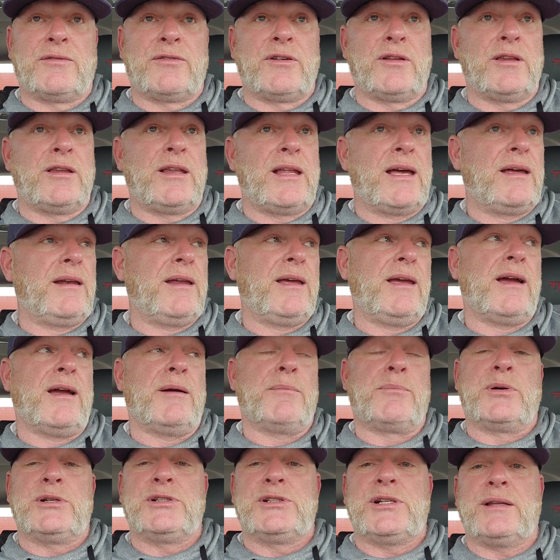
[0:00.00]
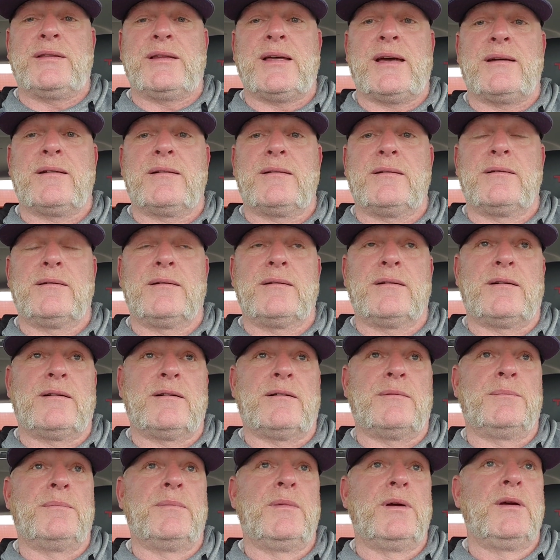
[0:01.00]
different than that, hey, I appreciate that
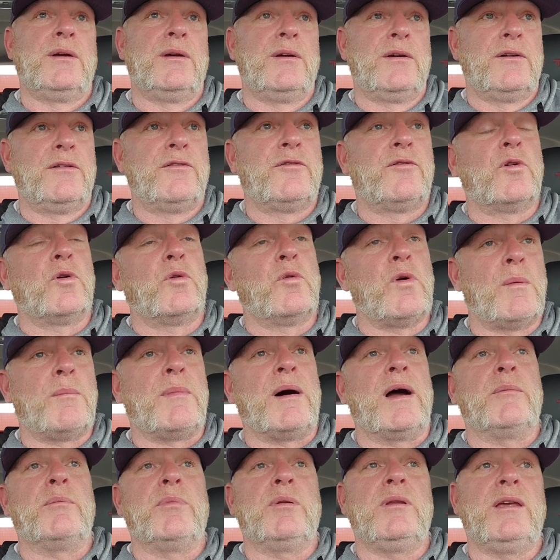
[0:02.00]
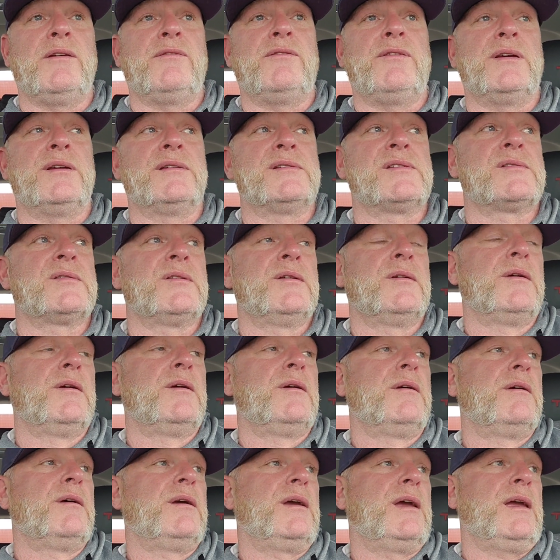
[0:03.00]
for what my belief is,
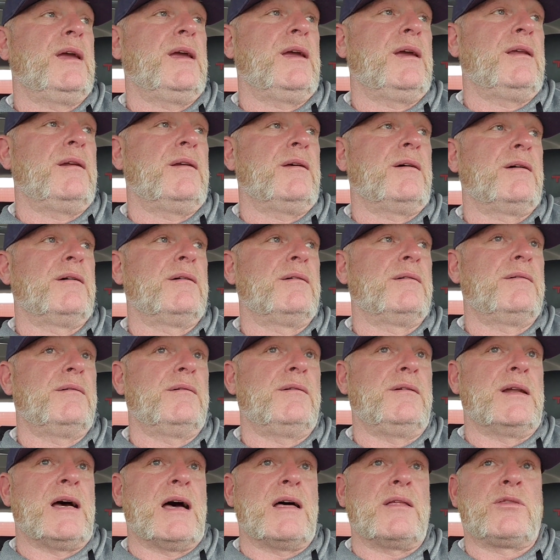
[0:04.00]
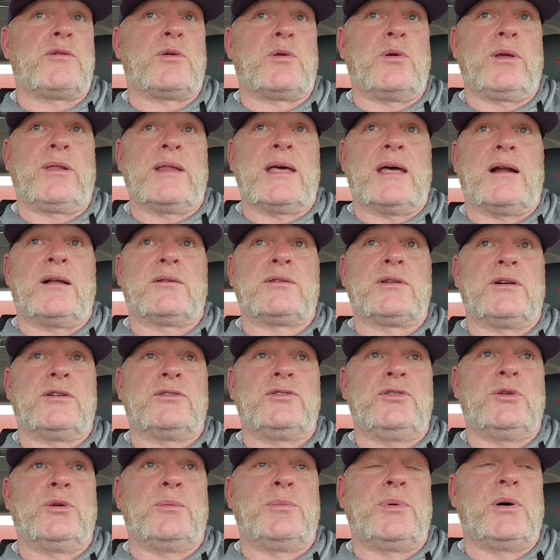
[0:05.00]
and not throwing that out there
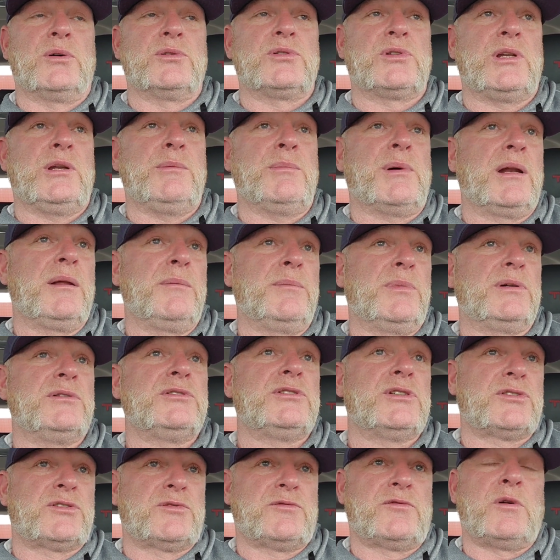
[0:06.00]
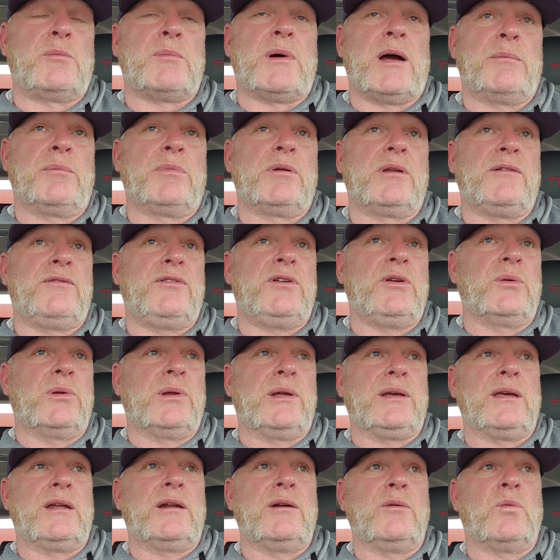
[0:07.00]
to oppose anybody, but just for my belief, you
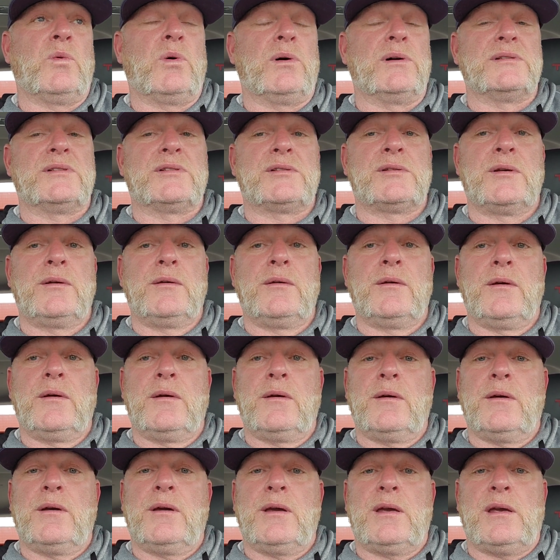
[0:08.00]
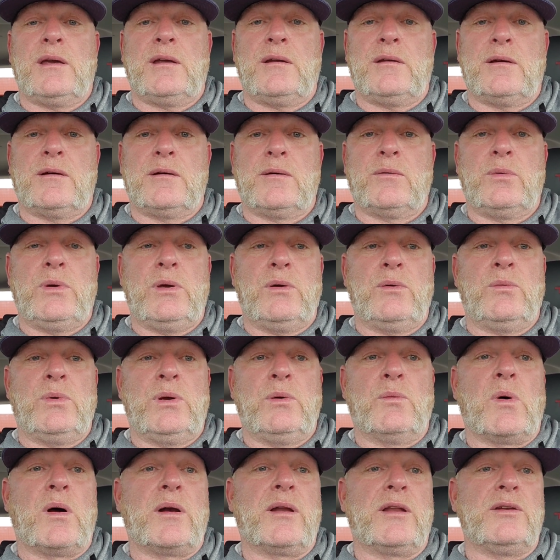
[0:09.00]
only get it once. And
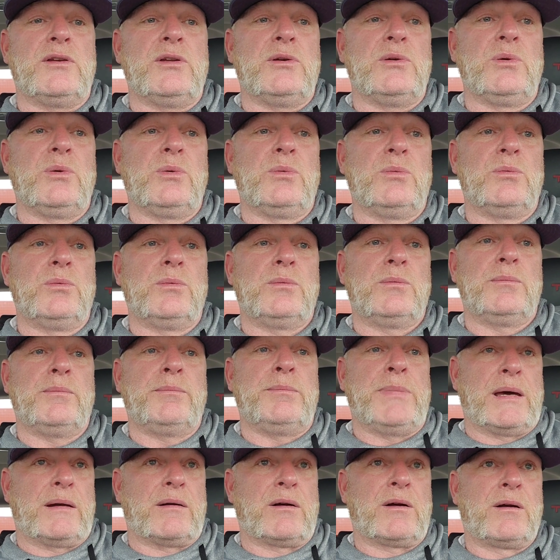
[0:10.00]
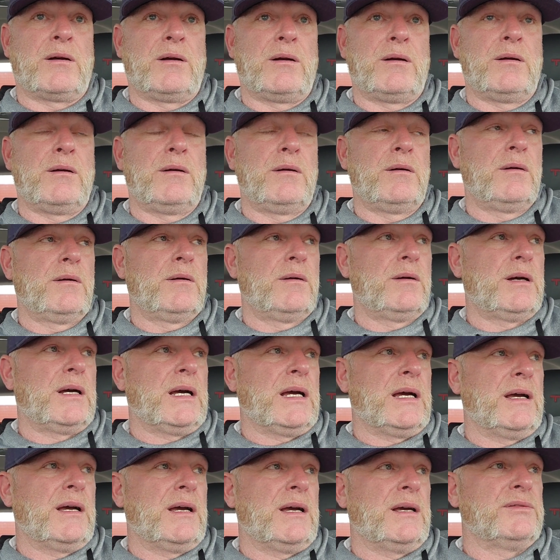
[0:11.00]
we want to do better.
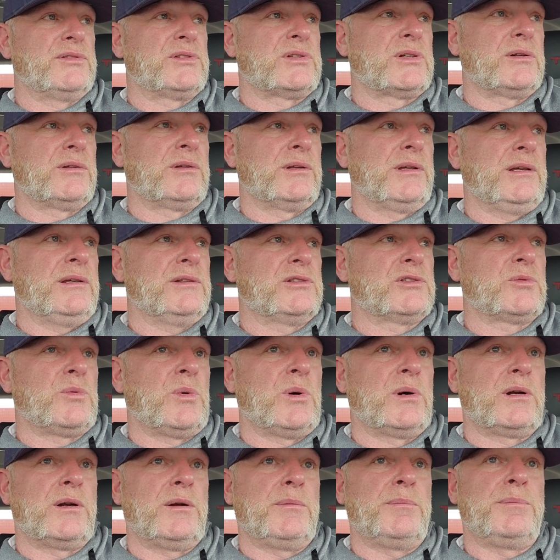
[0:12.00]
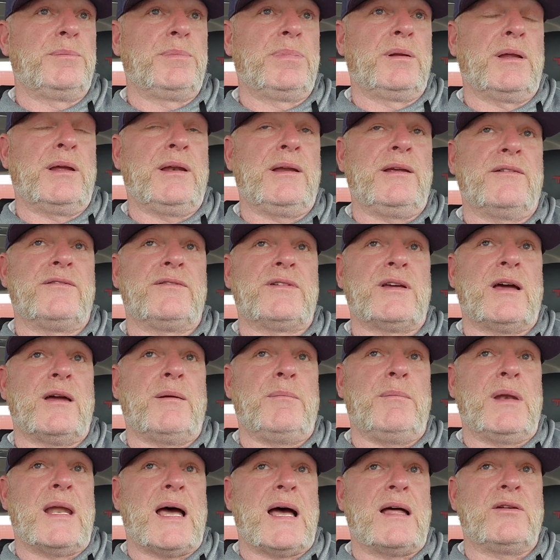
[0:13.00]
I've certainly squandered plenty of
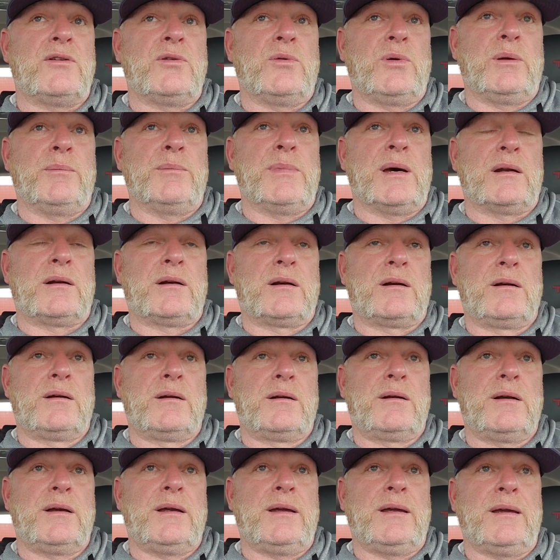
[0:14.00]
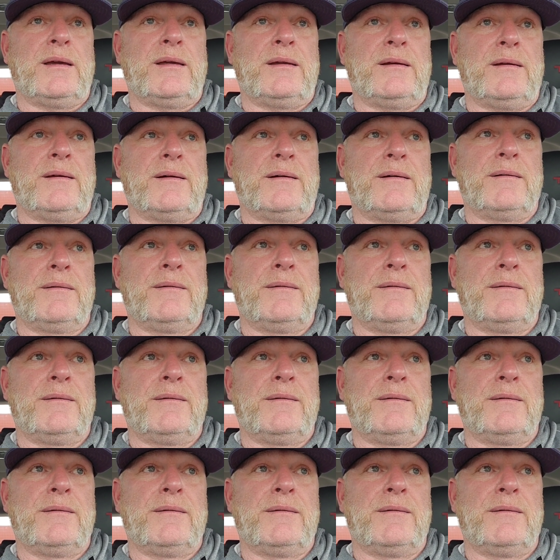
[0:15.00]
time not doing better, and